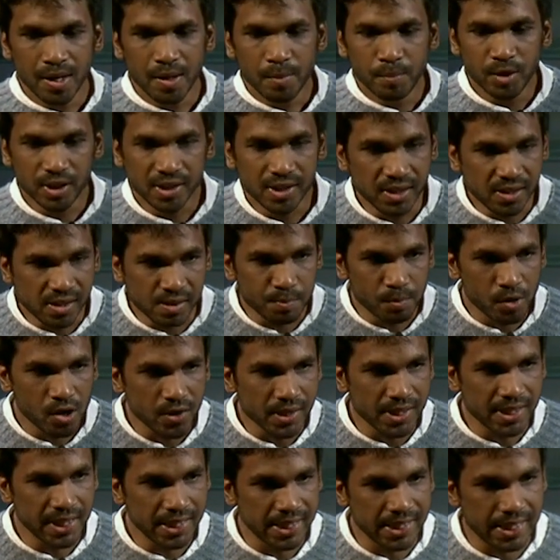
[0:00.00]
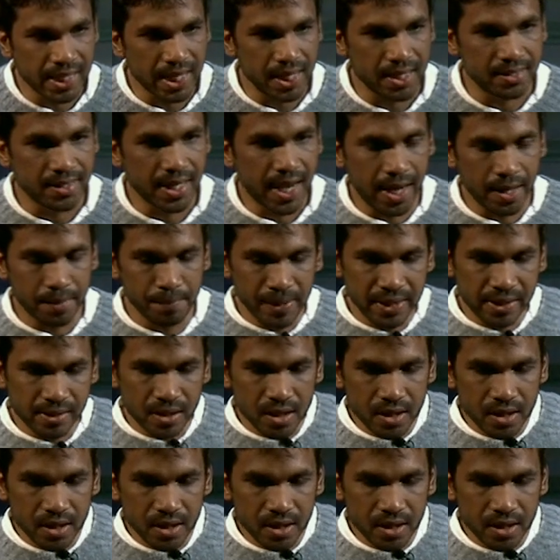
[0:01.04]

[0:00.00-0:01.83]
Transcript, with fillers: But it's more than that. I met